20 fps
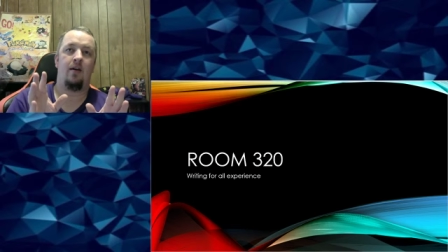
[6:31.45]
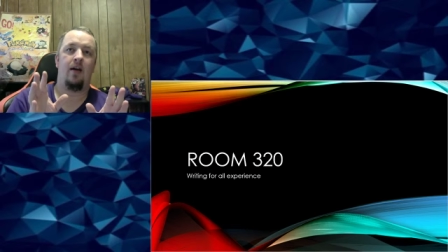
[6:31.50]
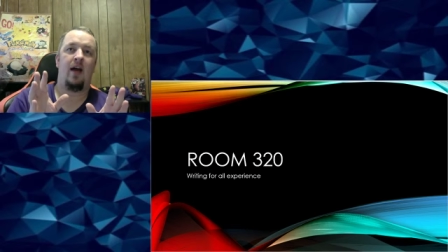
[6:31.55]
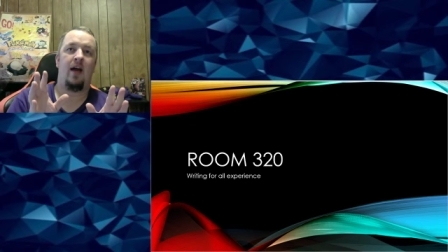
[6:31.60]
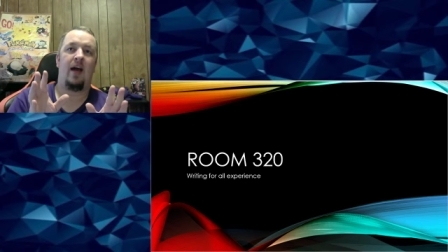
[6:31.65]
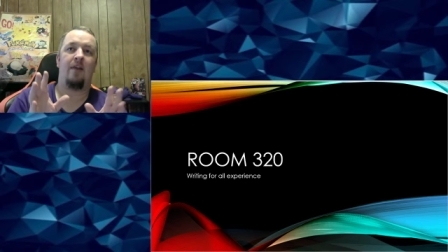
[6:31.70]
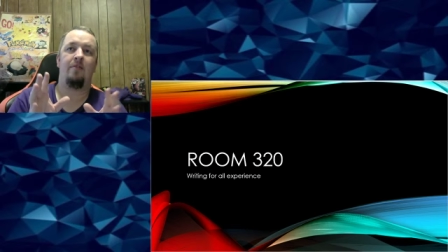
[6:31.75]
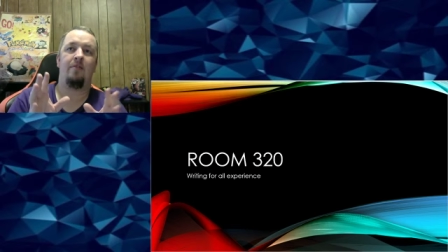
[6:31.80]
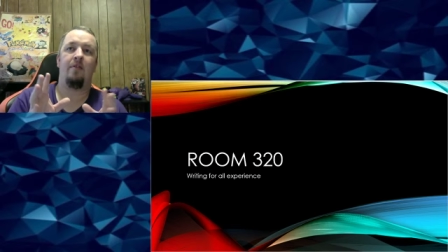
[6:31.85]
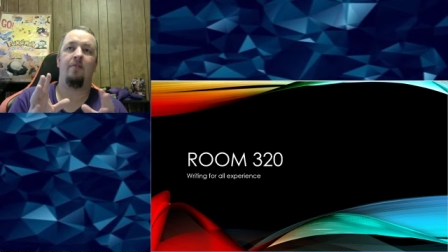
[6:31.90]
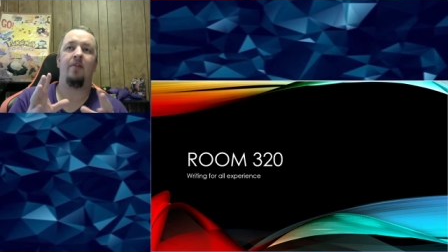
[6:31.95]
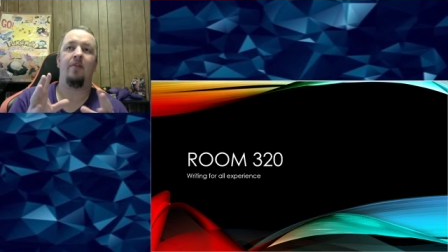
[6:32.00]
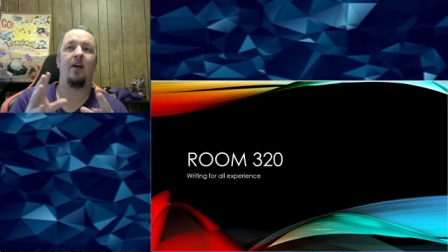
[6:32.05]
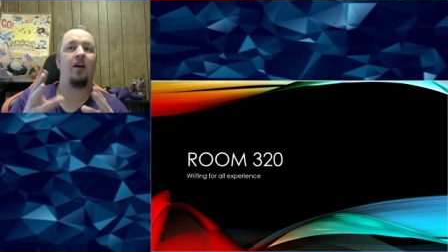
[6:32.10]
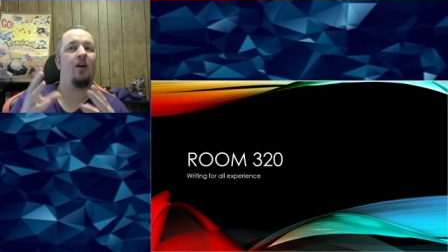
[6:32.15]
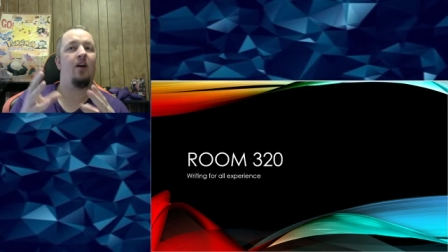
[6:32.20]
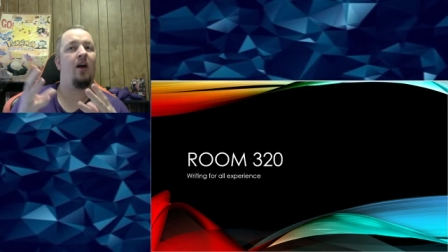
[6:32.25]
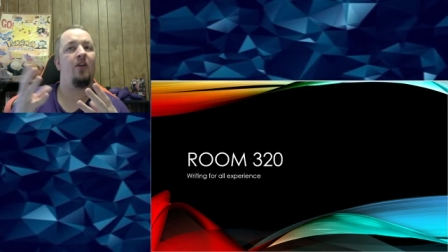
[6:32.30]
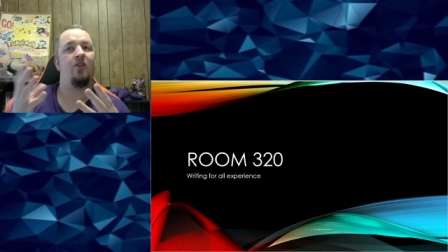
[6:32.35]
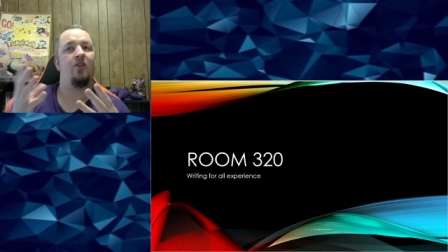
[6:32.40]
And
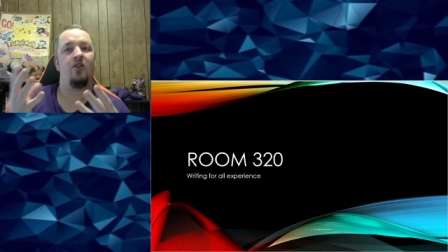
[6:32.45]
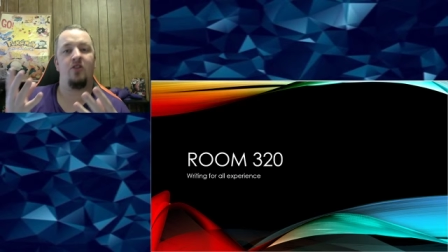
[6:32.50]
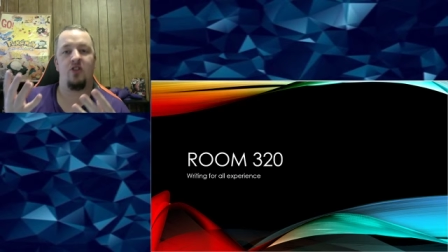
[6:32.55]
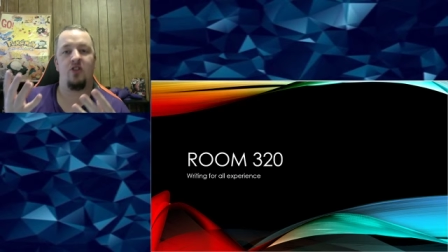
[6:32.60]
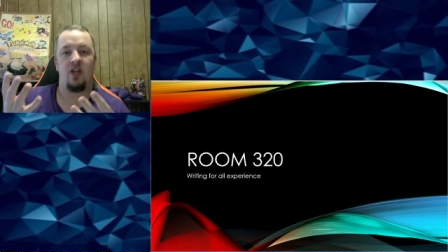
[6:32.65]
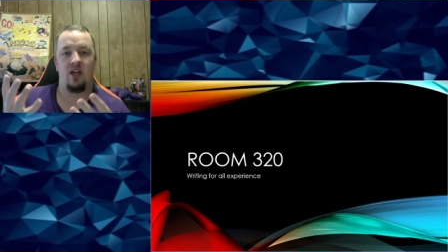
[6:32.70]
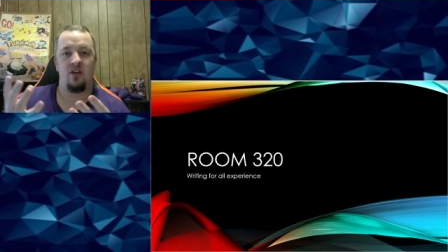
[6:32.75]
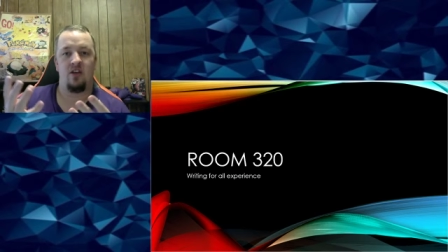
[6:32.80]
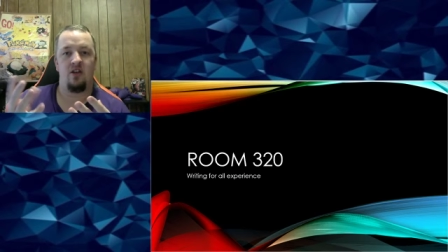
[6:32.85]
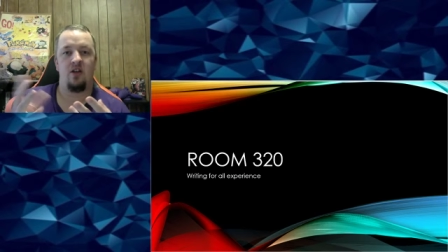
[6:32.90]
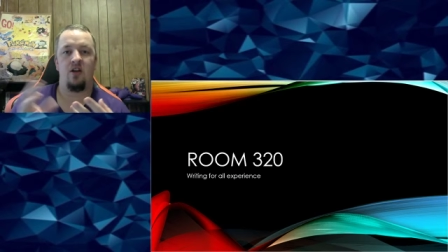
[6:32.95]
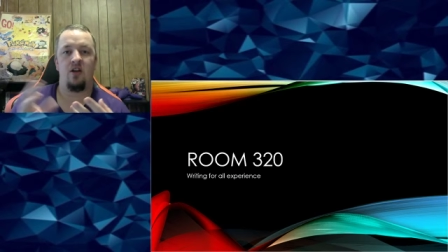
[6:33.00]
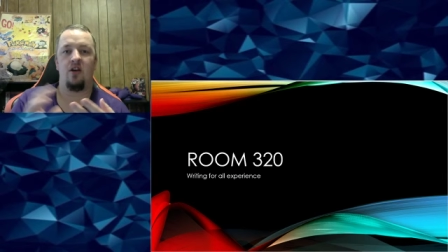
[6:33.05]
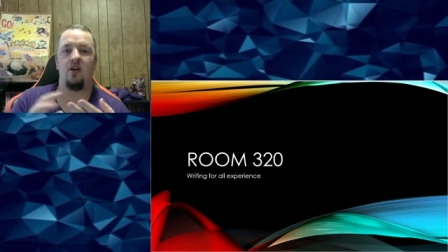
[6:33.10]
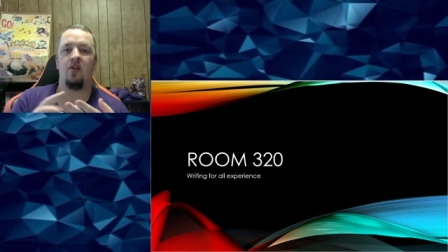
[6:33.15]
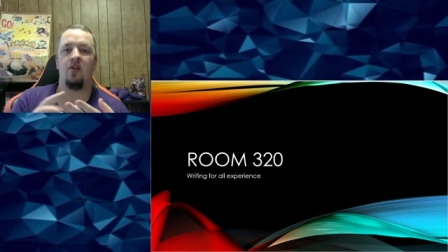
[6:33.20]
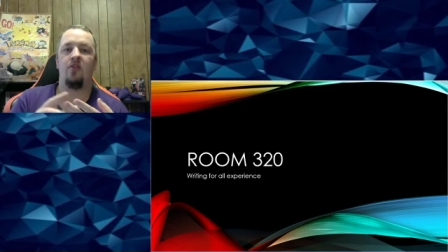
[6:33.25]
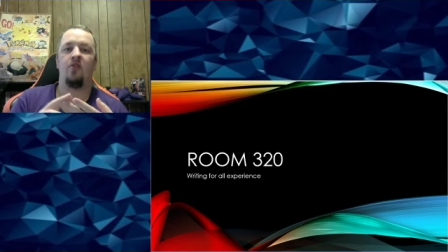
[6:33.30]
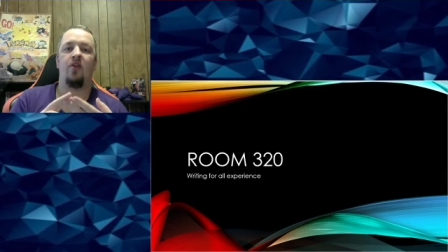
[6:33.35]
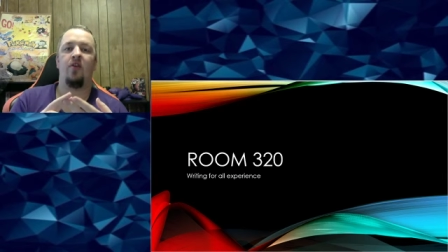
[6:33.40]
figure out their
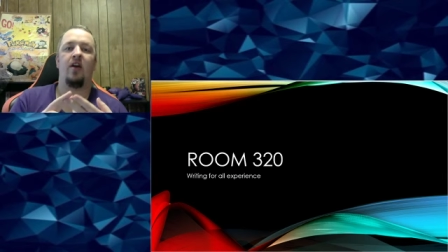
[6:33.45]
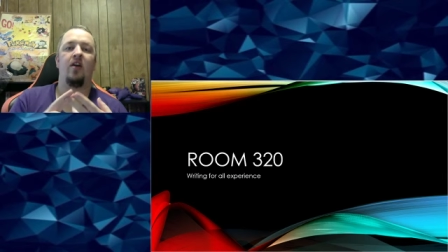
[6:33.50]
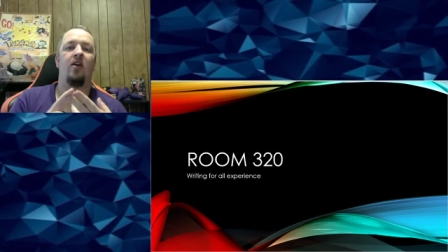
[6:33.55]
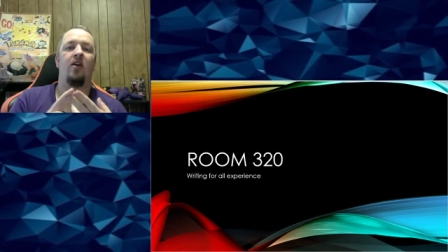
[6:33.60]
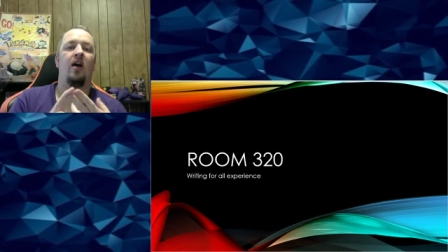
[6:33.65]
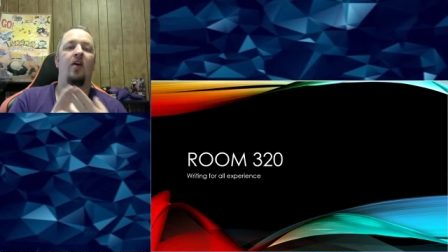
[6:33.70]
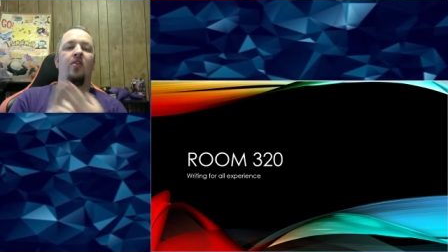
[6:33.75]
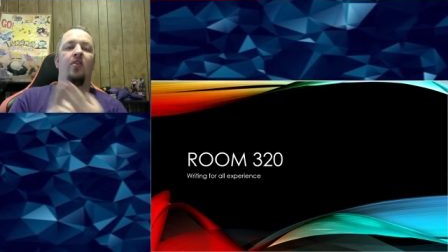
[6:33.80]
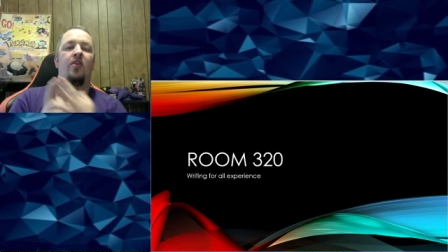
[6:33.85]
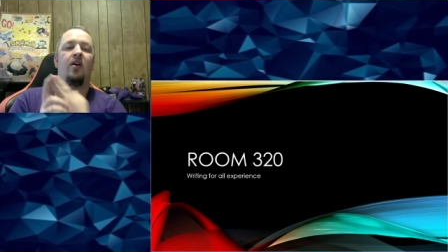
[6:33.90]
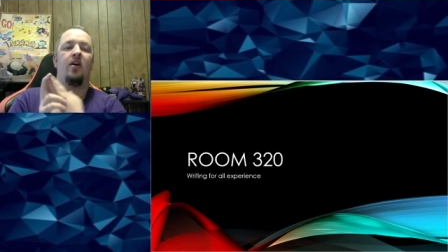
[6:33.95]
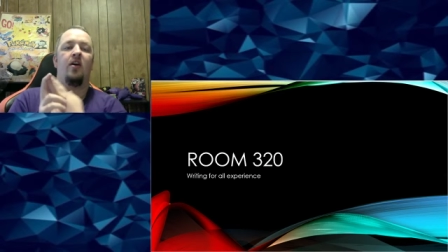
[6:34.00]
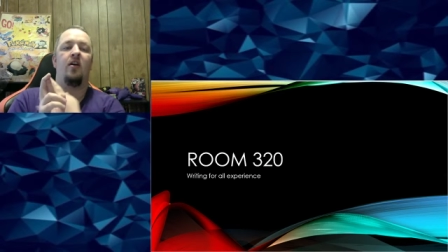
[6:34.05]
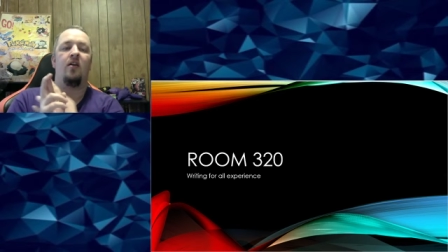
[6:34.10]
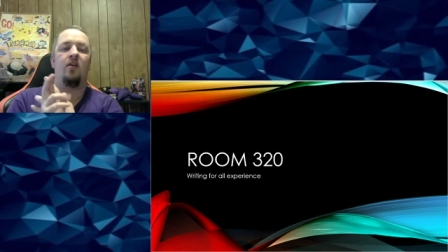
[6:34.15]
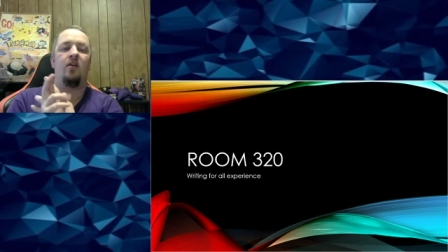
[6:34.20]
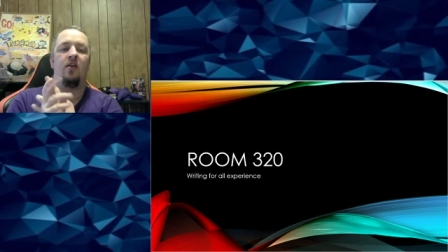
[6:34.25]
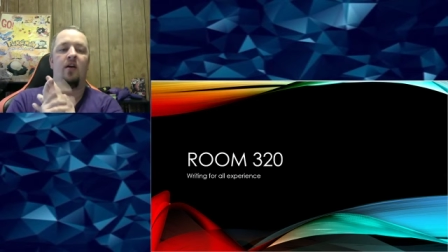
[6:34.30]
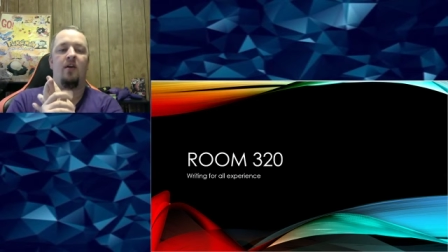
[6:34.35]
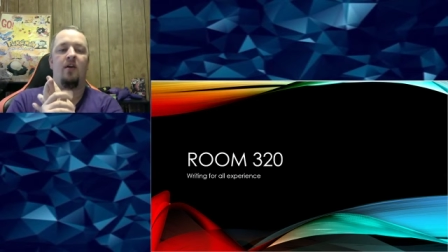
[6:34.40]
gender, figure out
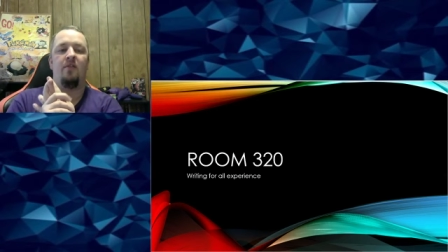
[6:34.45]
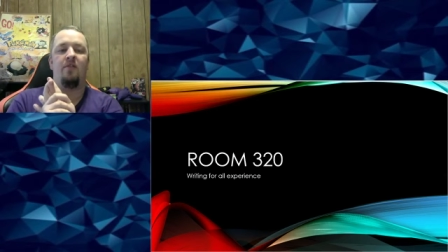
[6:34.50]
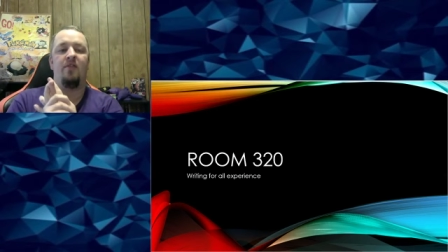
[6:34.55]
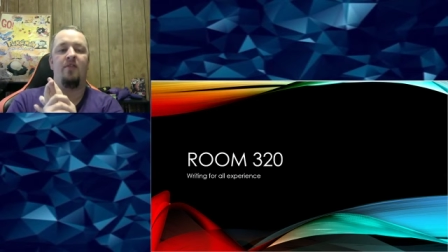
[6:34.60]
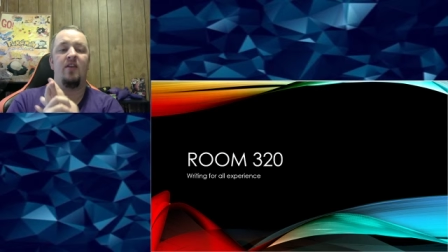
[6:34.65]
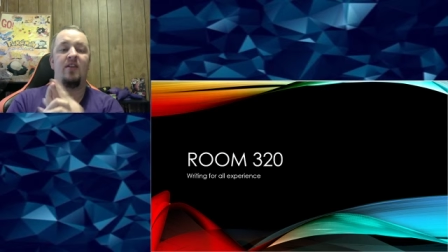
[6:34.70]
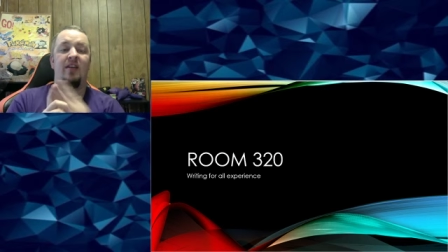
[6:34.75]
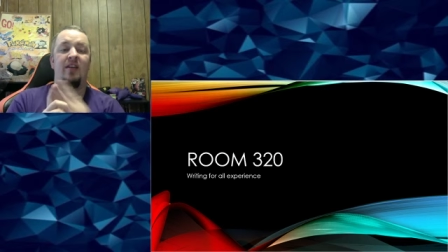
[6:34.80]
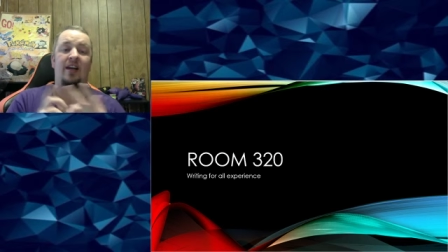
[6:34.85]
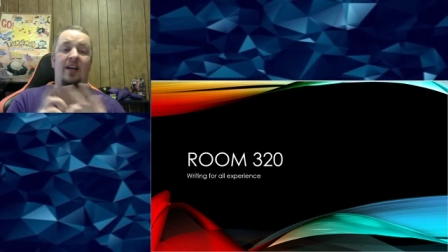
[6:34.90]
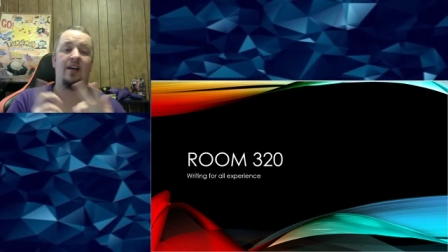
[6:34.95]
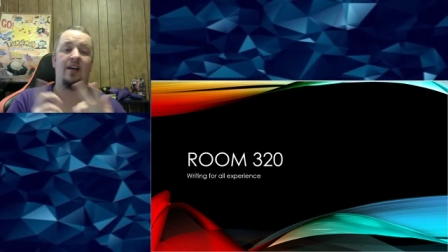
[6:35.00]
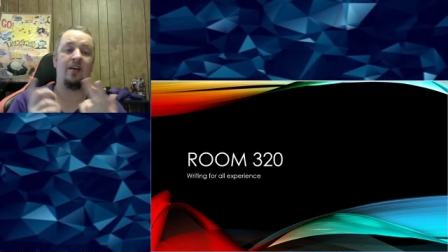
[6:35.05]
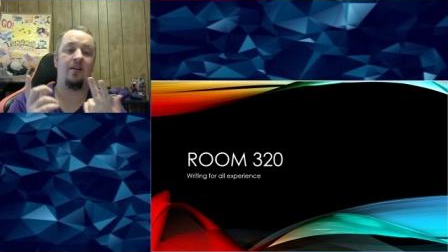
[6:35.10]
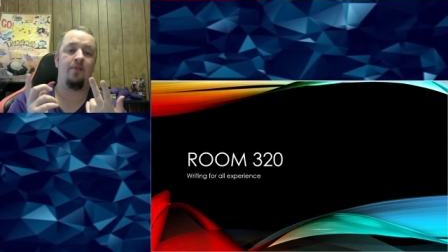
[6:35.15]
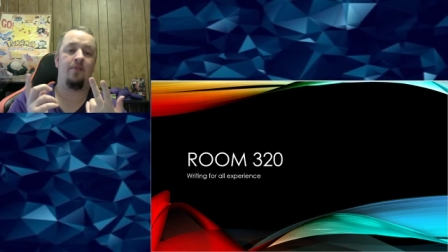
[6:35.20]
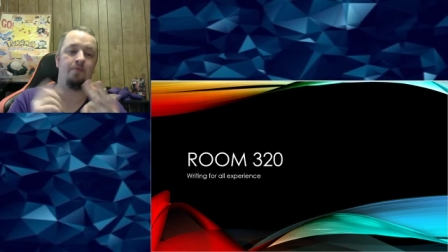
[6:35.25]
their physique,